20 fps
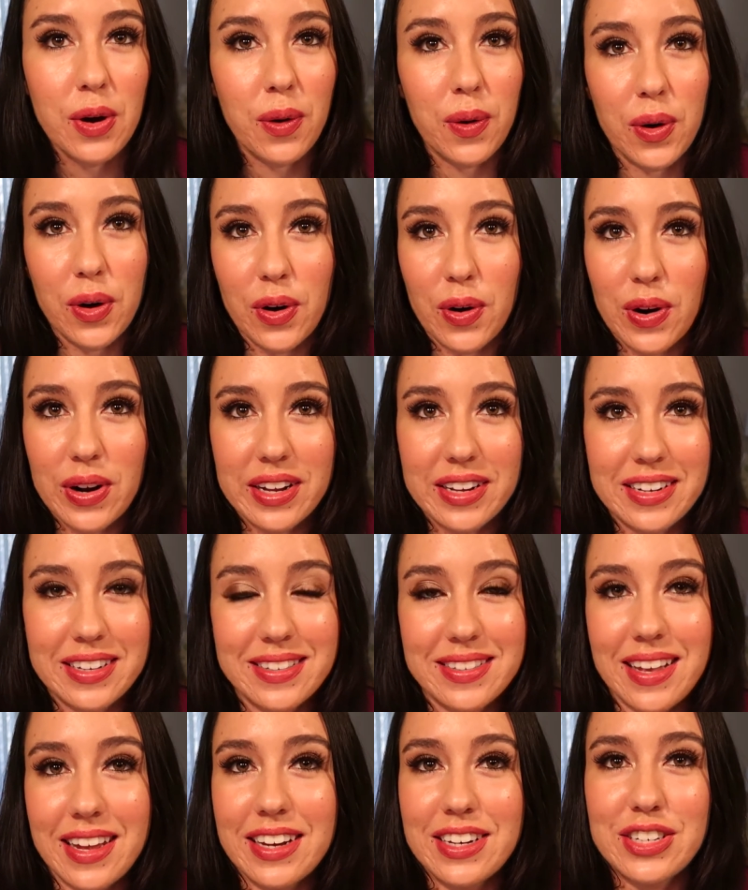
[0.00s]
or
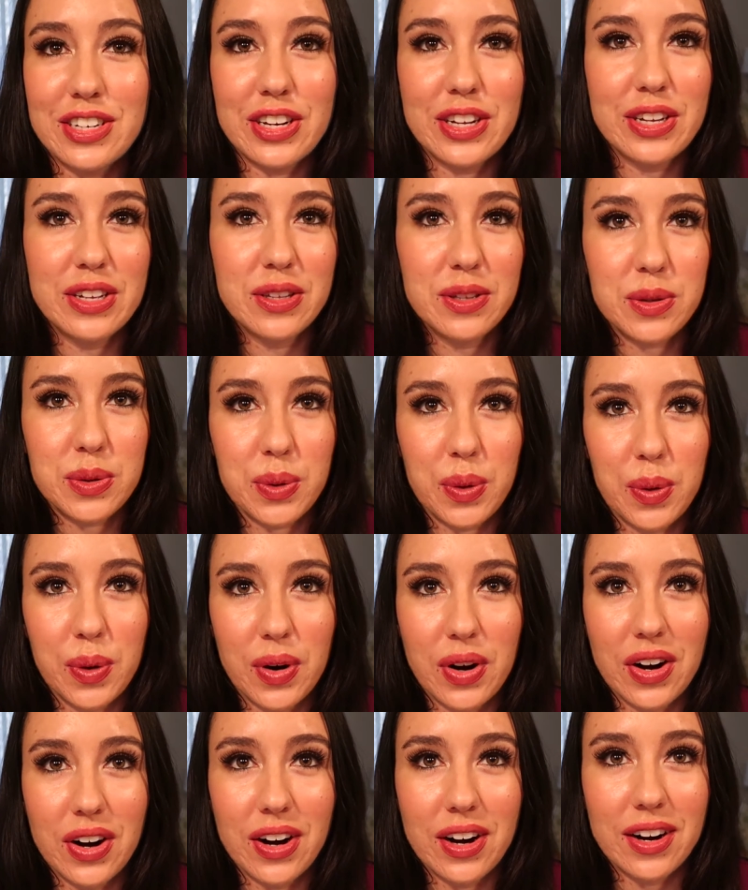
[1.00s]
organizations
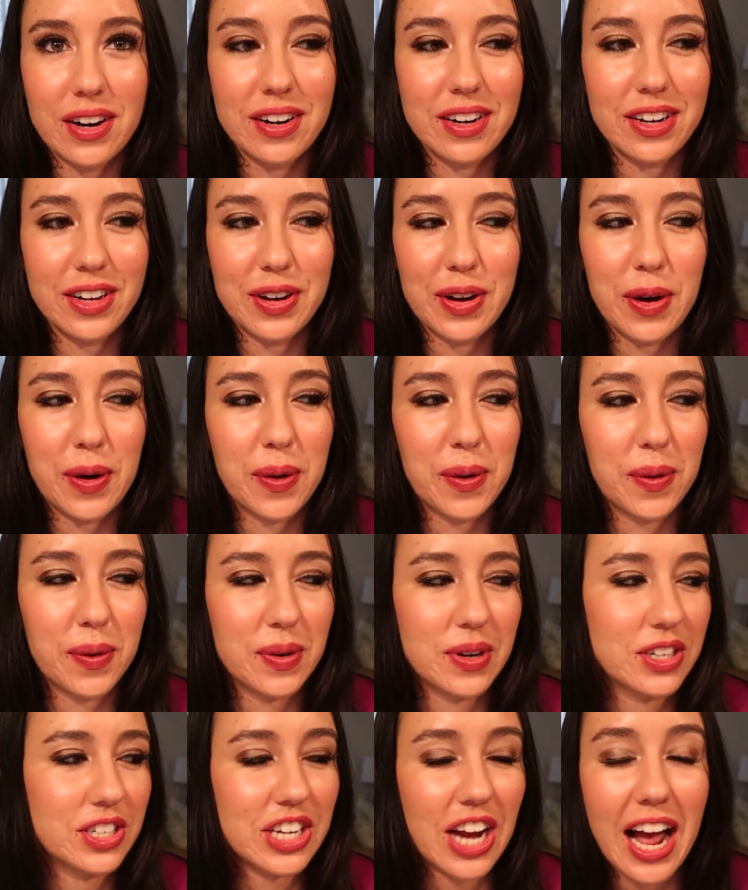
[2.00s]
or,
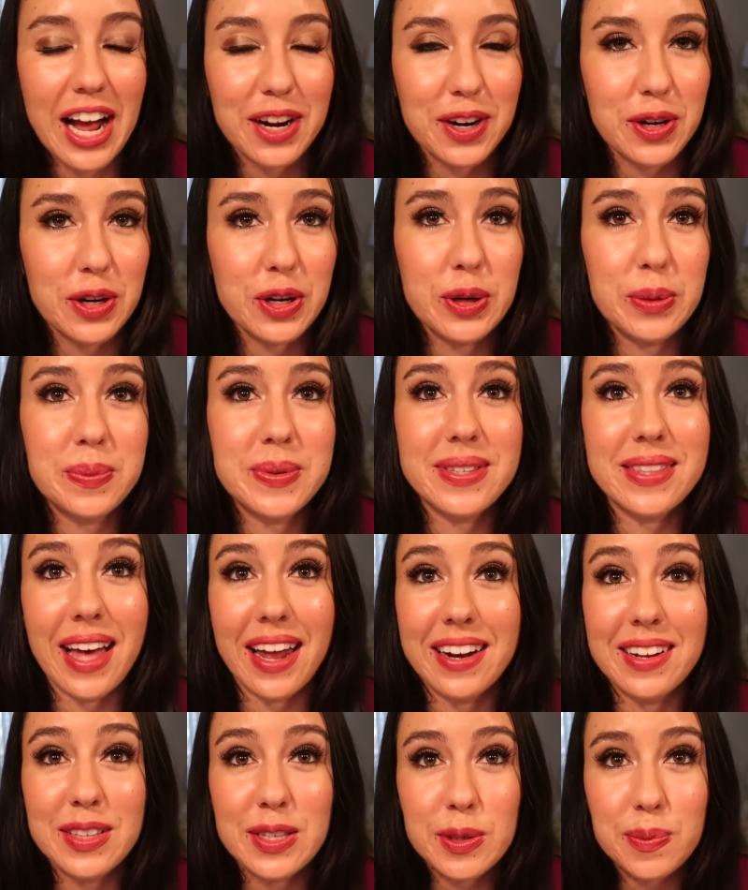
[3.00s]
chat groups
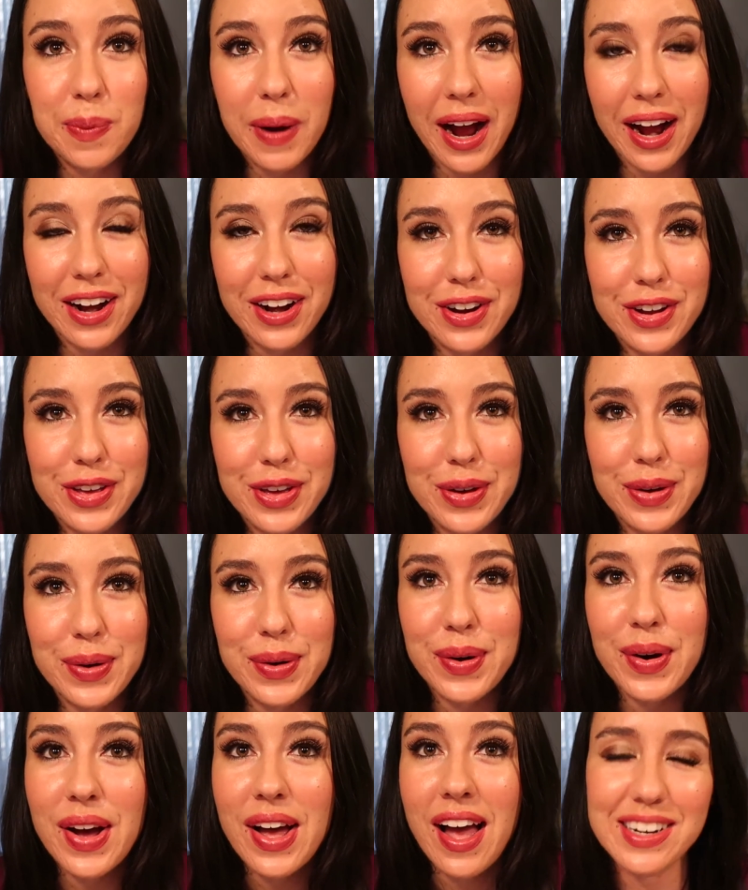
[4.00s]
that inspire you.
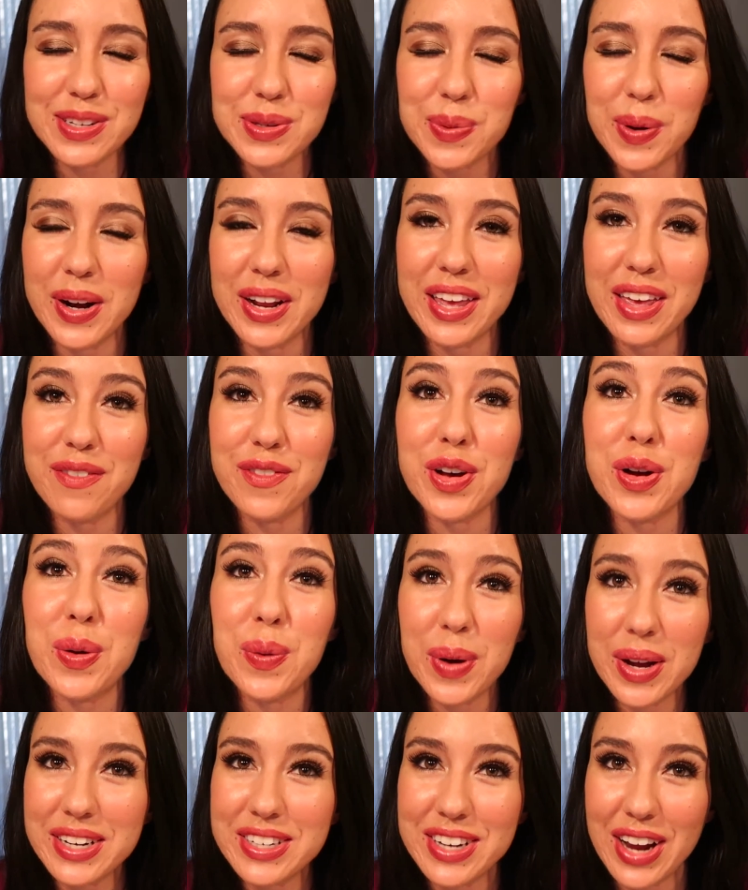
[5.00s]
I just want to give a
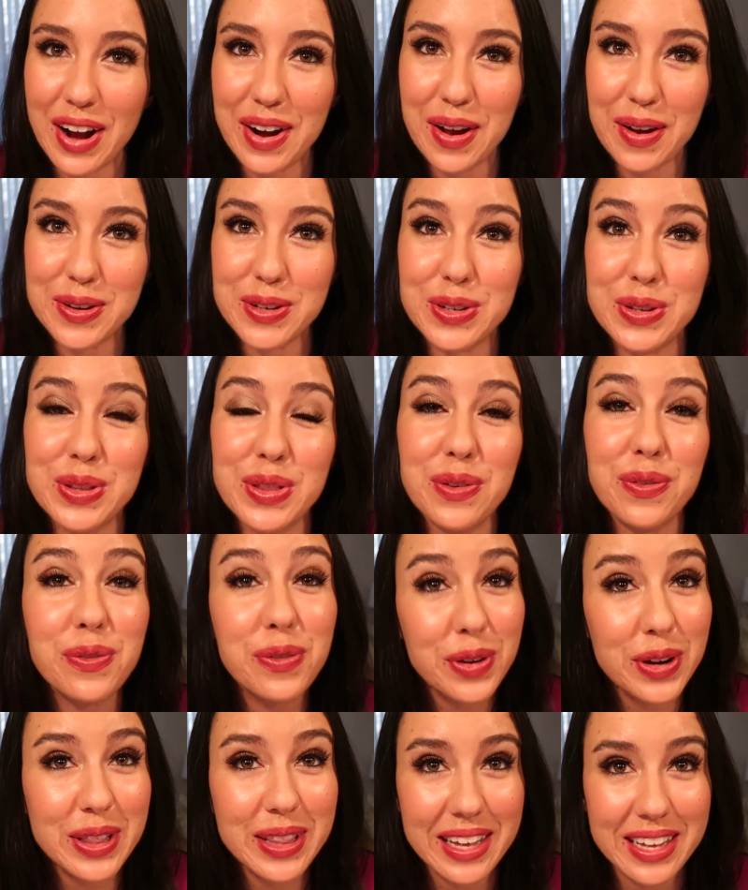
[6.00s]
quick shout out to the
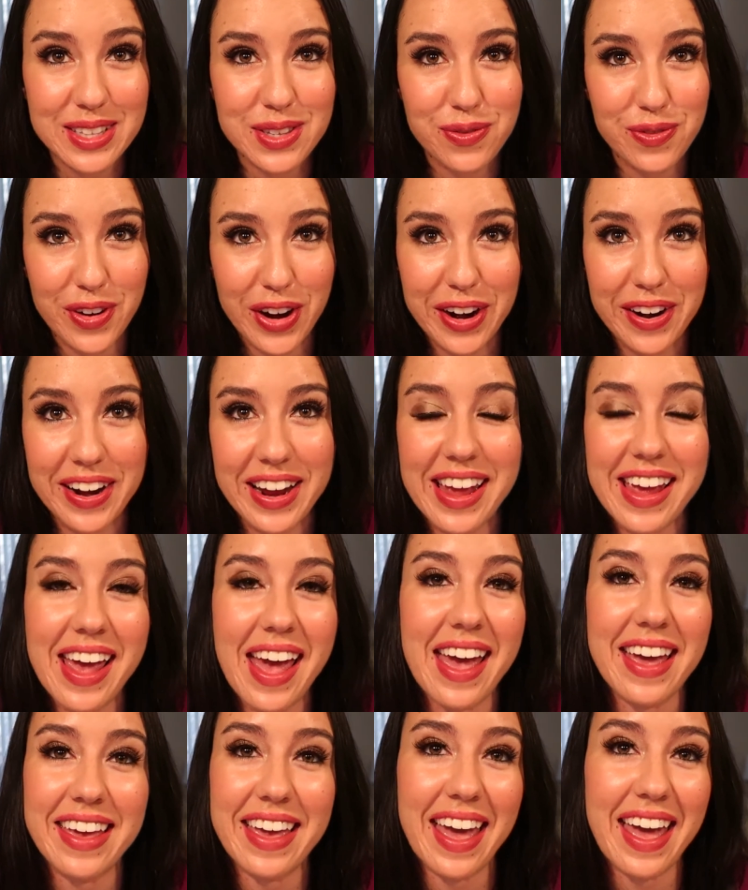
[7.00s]
Freelance Fairy,
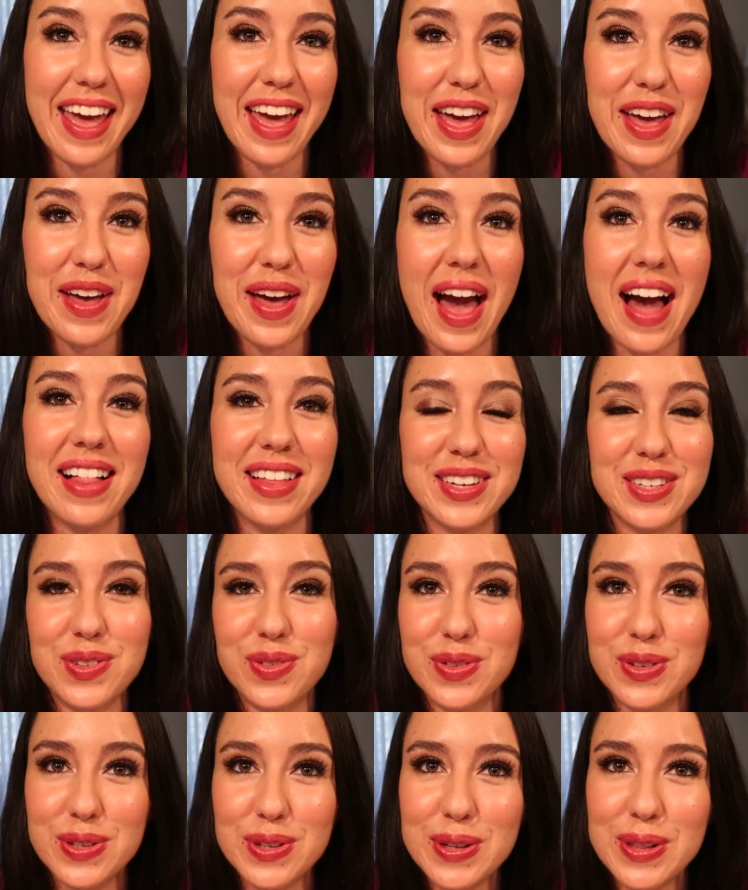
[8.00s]
aka Alex
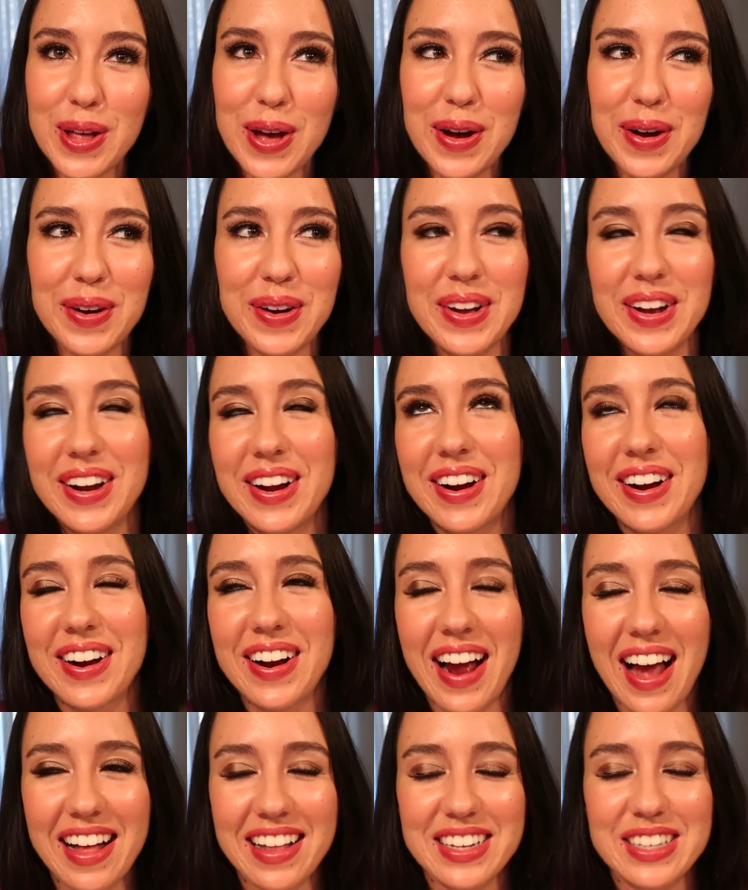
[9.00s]
Fasulo, or
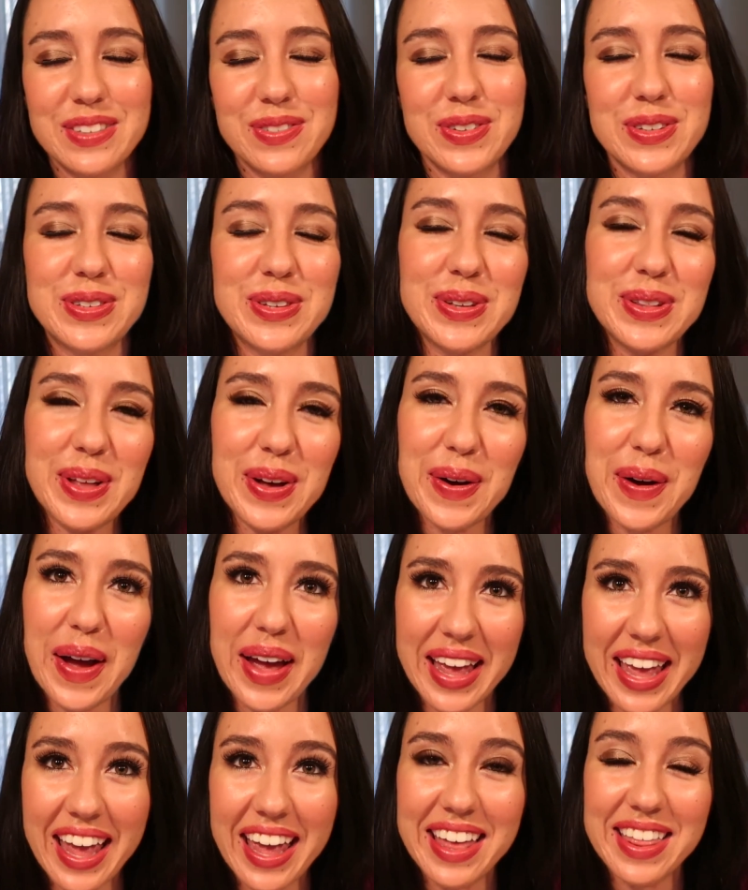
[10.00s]
Alex Fasulo,
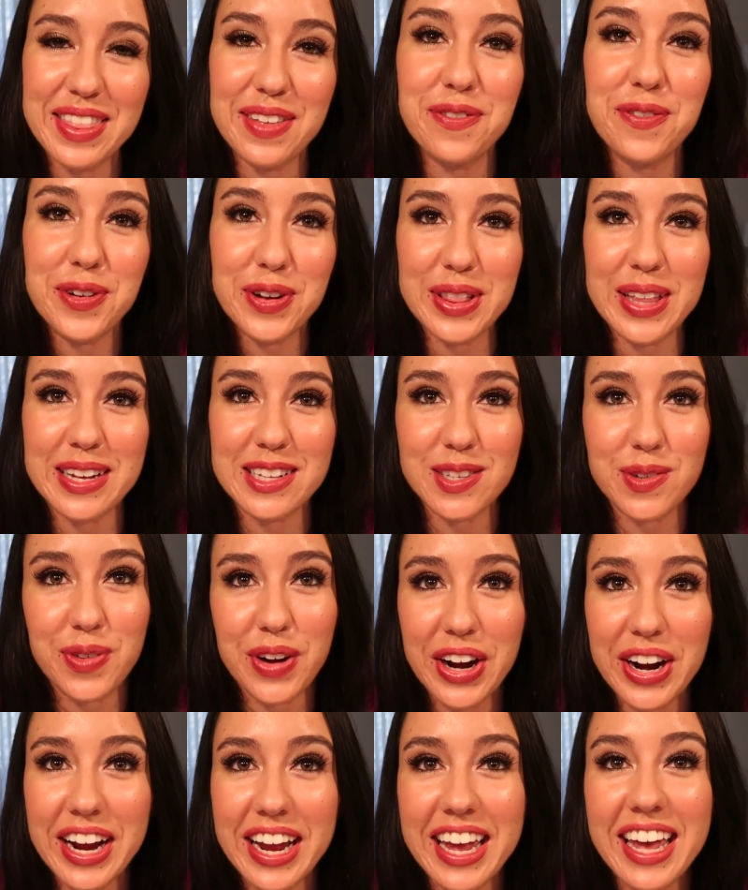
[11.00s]
aka the Freelance
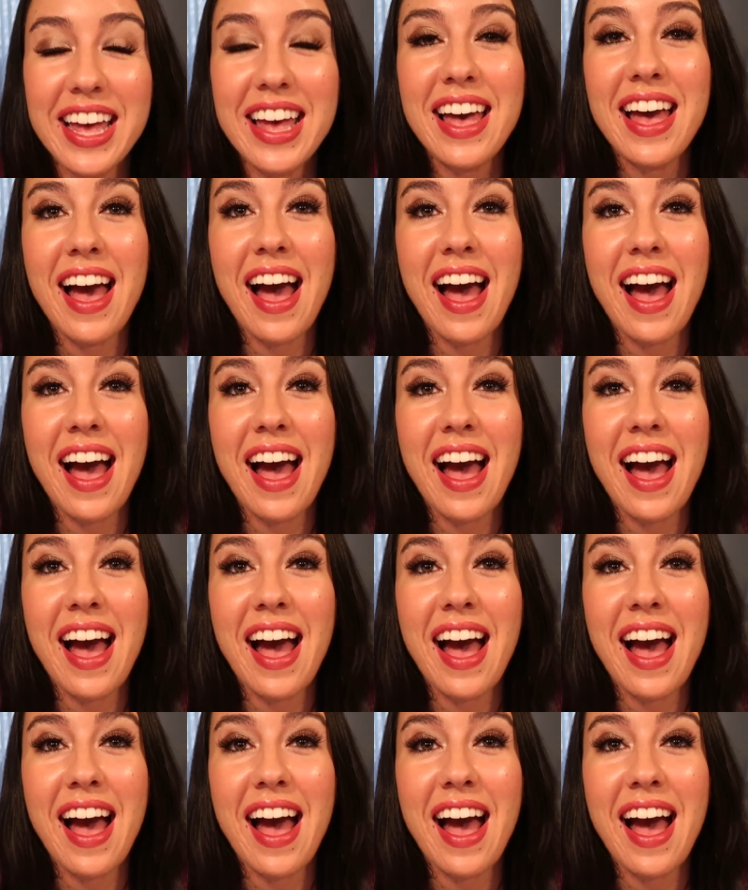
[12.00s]
Fairy.